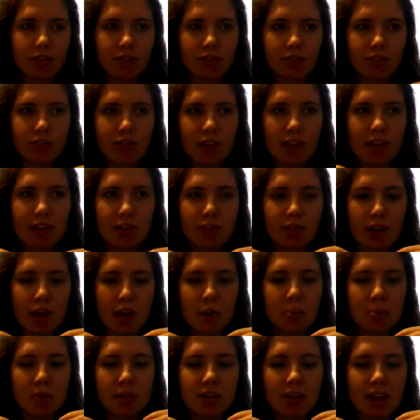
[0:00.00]
really
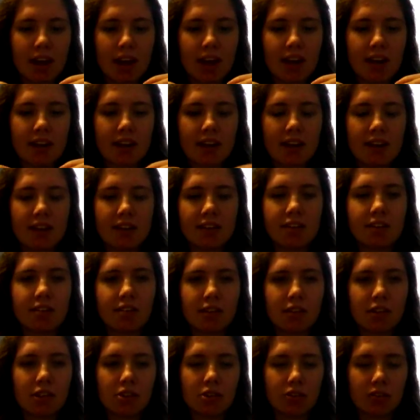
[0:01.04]
vibrant and it
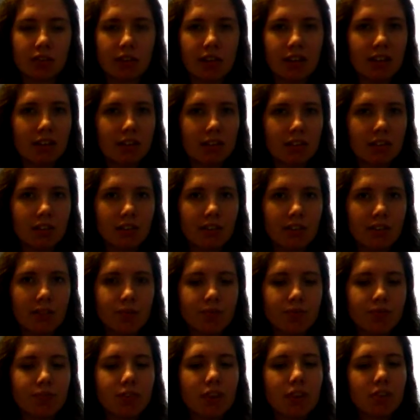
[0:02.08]
doesn't crease.
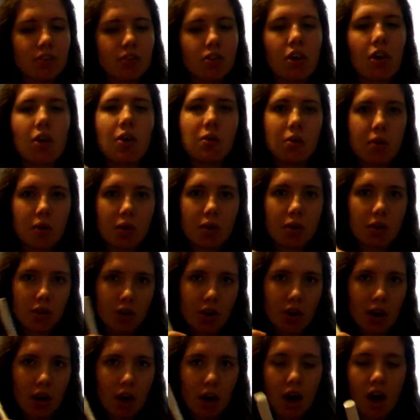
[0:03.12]
So
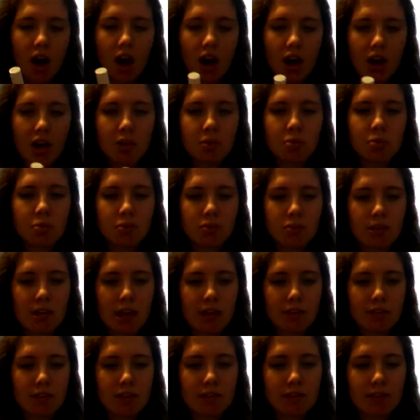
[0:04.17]
I would
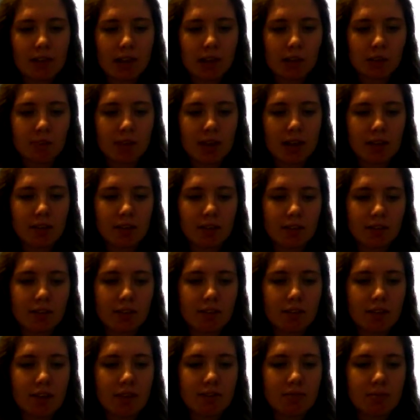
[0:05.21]
definitely recommend this
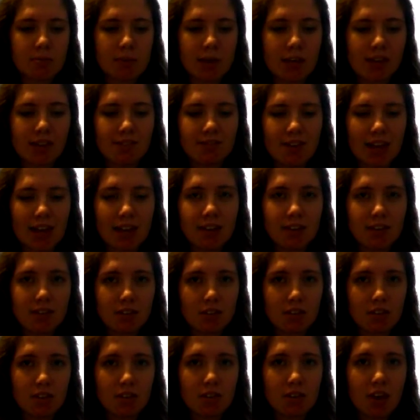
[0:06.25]
if you have a big event
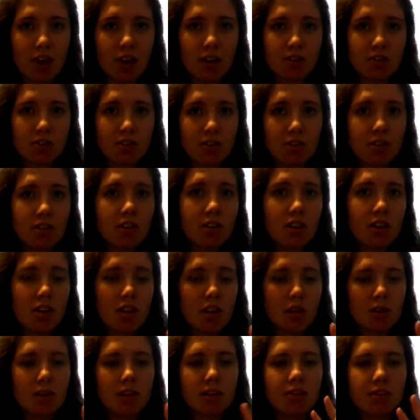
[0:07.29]
to go to,
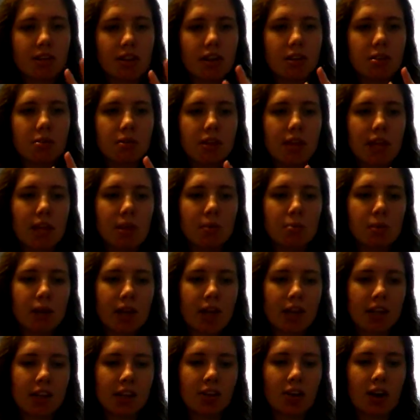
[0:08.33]
because then it'll keep
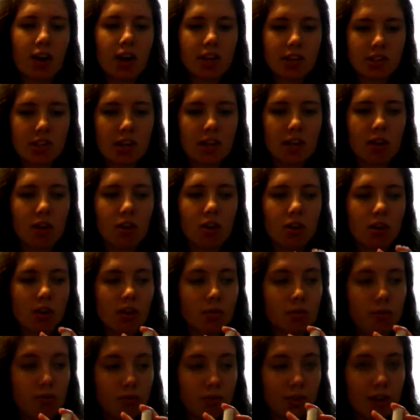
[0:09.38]
like your eyeshadow
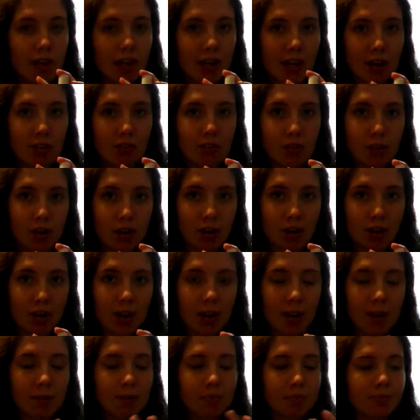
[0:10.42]
looking really good for
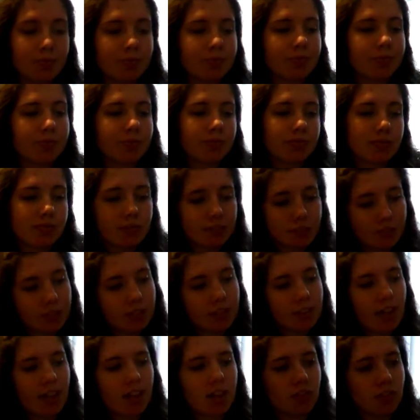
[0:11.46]
longer.
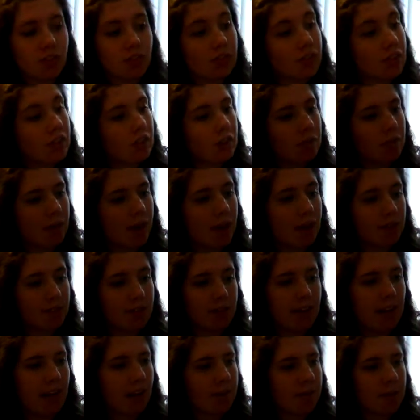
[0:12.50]
That's a really good buy. I'm
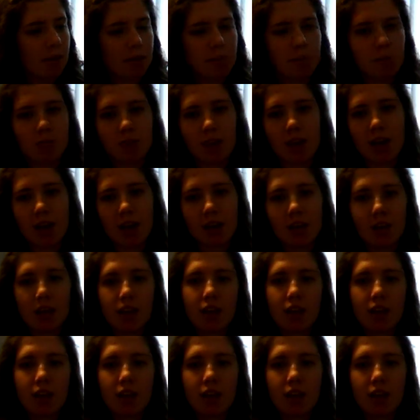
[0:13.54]
really happy I bought that.